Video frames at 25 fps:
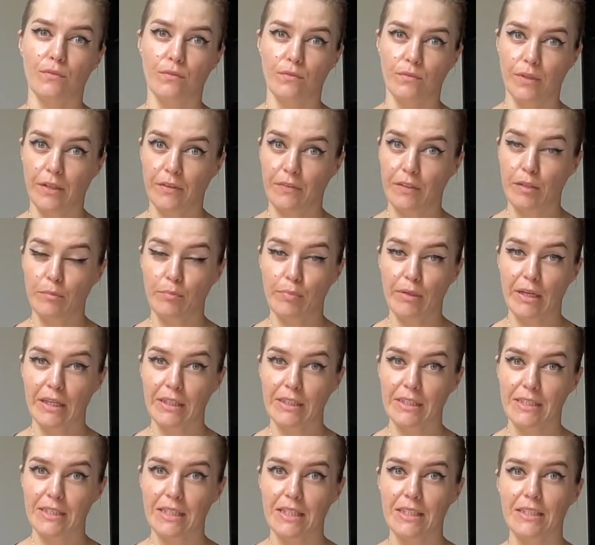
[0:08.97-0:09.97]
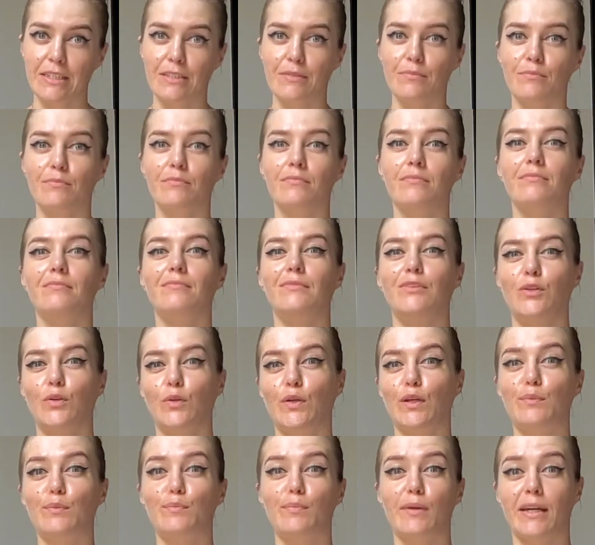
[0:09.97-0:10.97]
evening practices, you
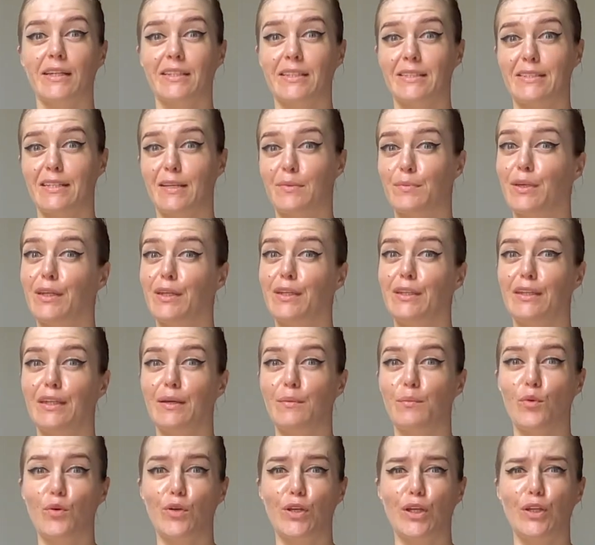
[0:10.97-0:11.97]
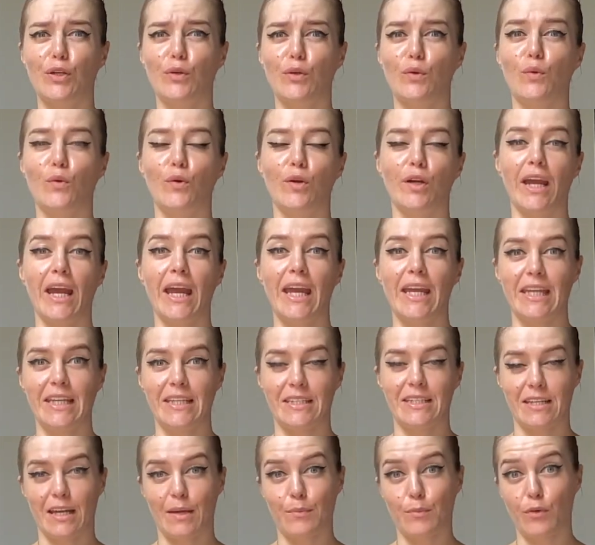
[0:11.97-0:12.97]
can practice them in the morning or any
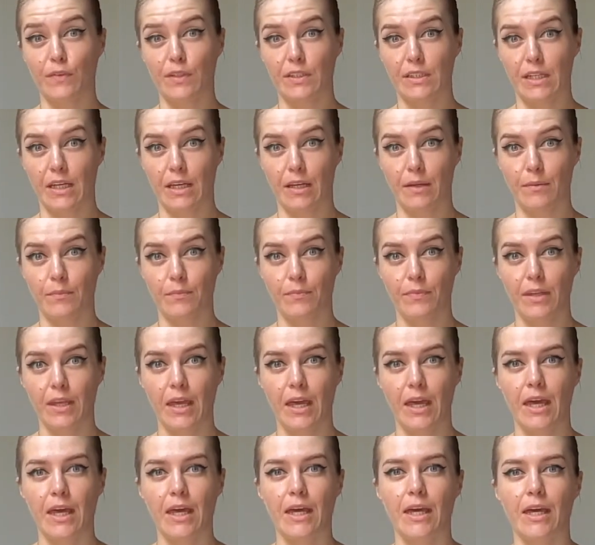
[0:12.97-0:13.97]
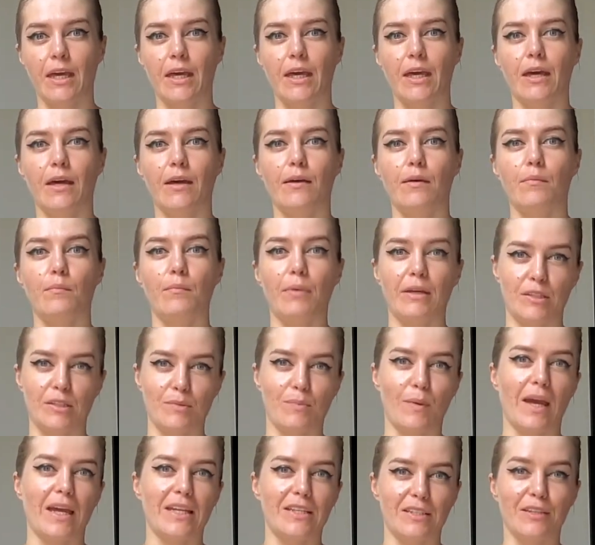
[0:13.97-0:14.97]
time of the day. But
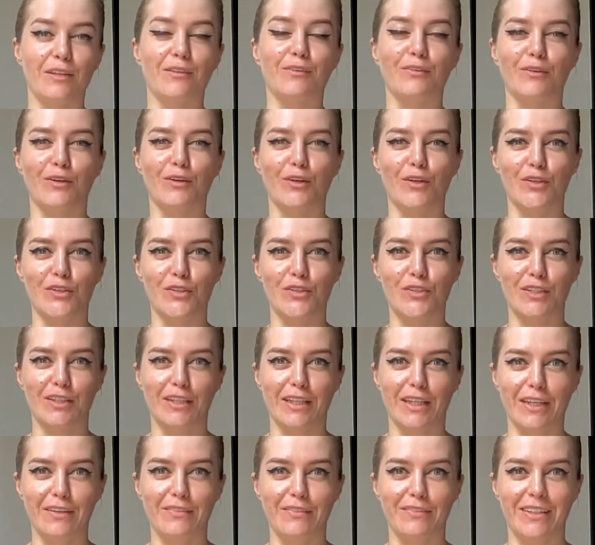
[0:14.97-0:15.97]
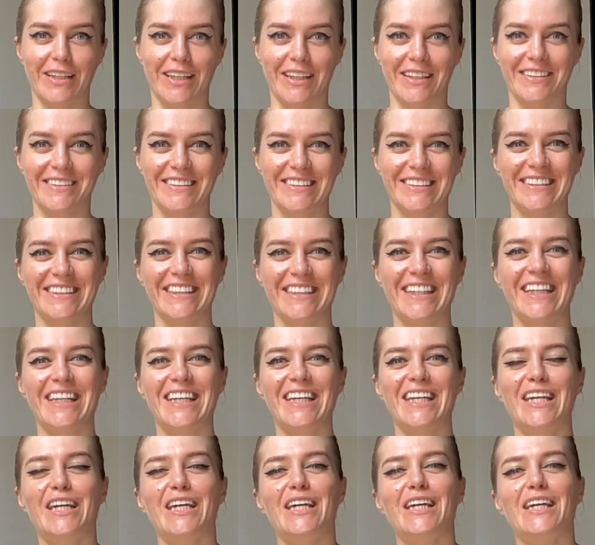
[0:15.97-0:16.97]
better, of course, in the evening.
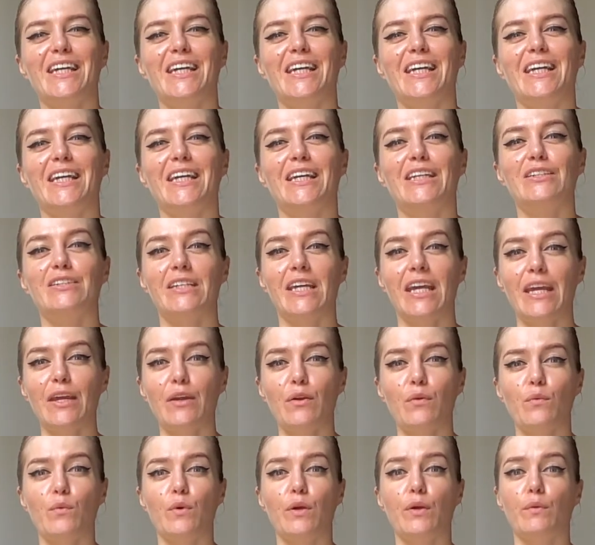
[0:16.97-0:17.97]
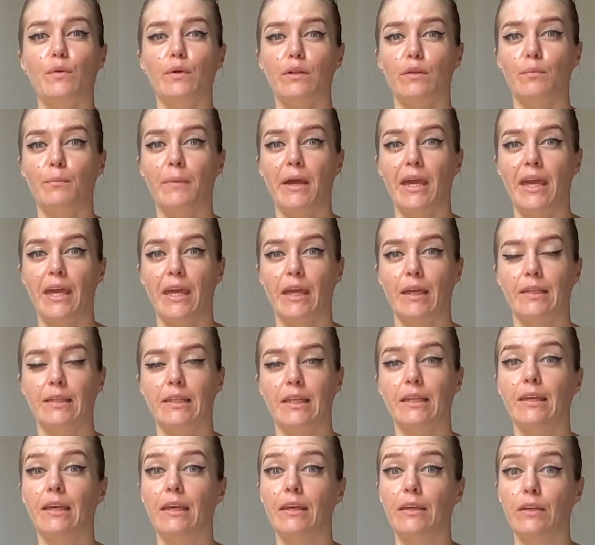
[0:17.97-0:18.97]
Today we will make
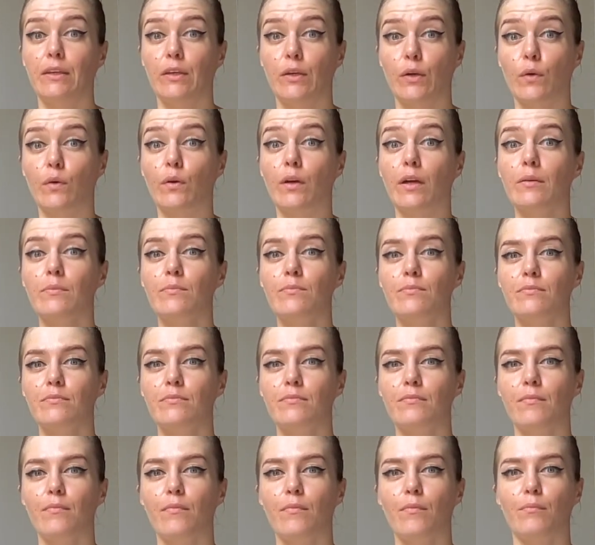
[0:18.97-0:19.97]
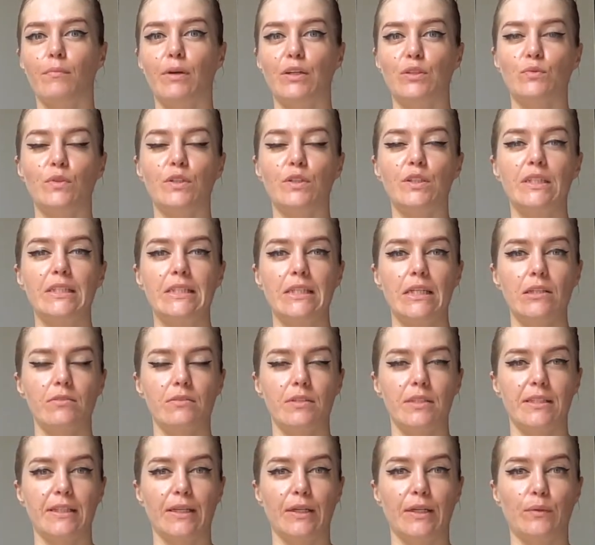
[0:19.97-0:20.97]
the yin yoga, but what is
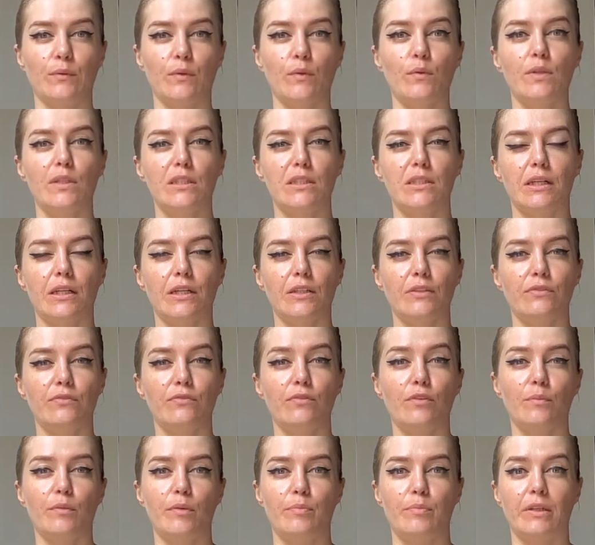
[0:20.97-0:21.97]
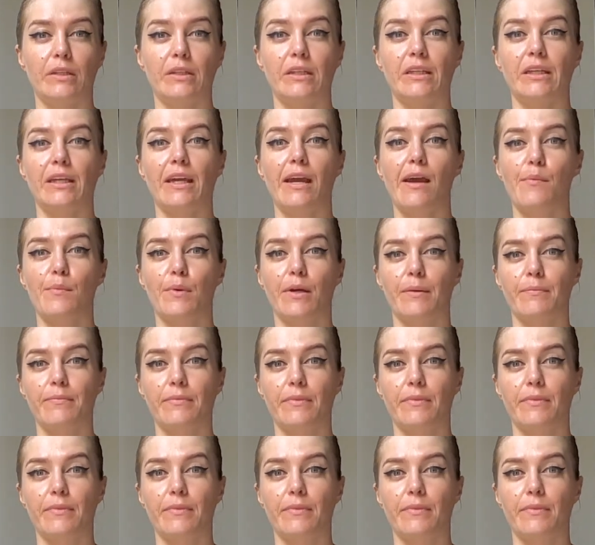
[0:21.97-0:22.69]
interesting, we will start from the pranayama.